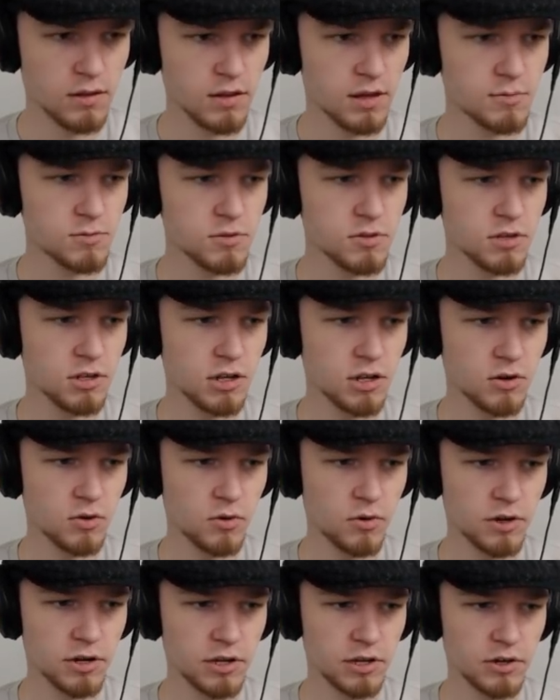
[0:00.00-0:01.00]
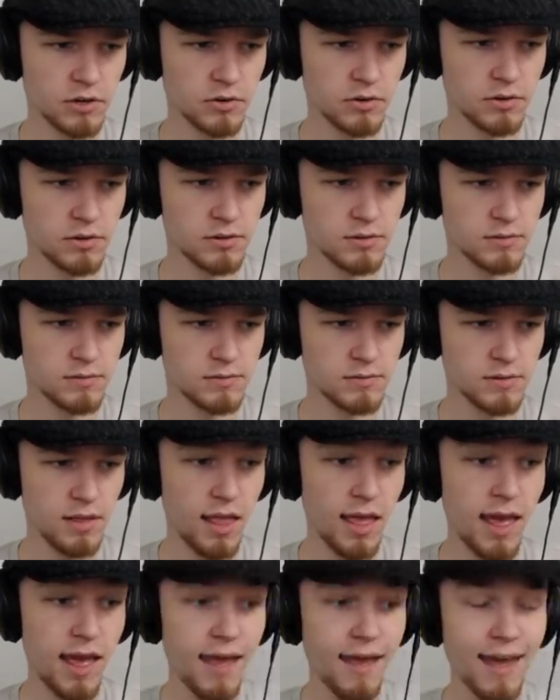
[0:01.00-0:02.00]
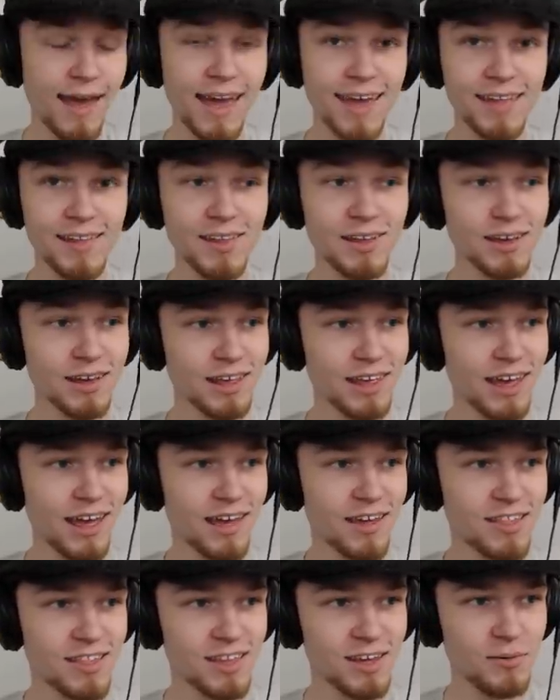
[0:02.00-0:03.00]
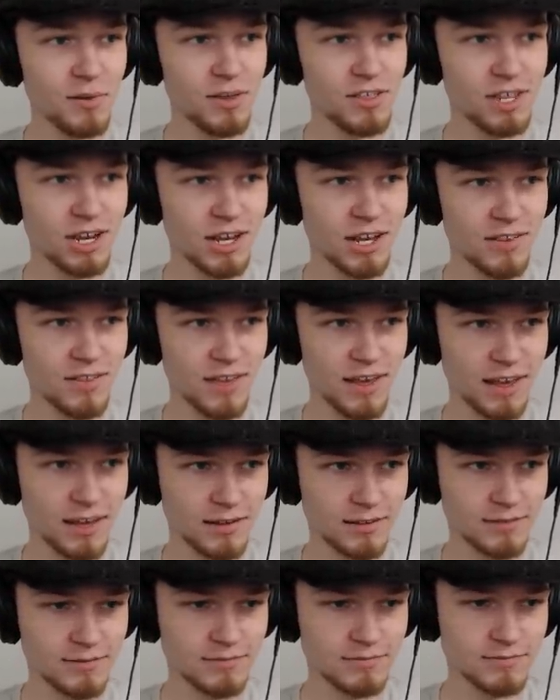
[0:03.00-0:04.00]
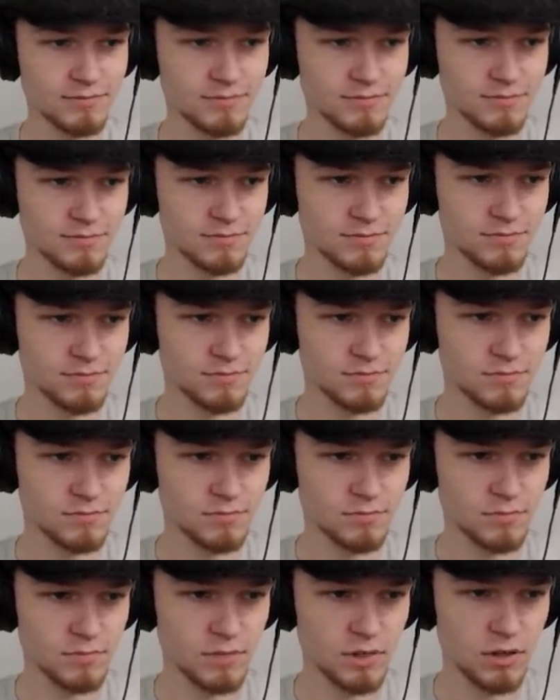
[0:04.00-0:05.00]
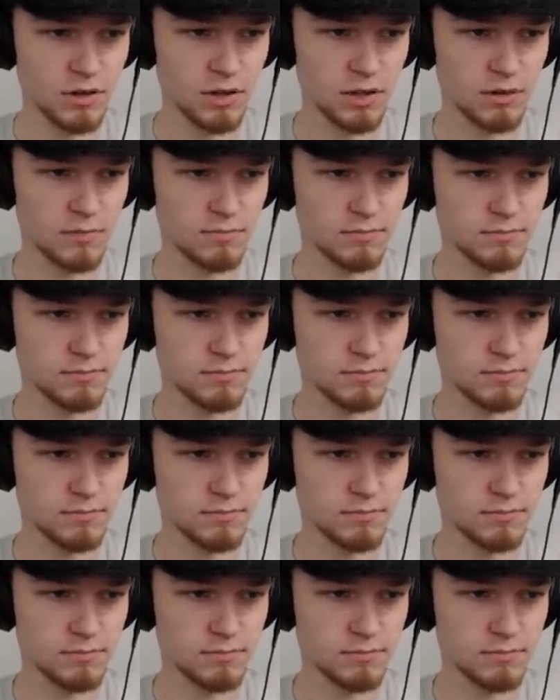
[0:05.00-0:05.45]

I'm just gonna ignore you. Hey, look, yeah, see, we did a good thing. Good.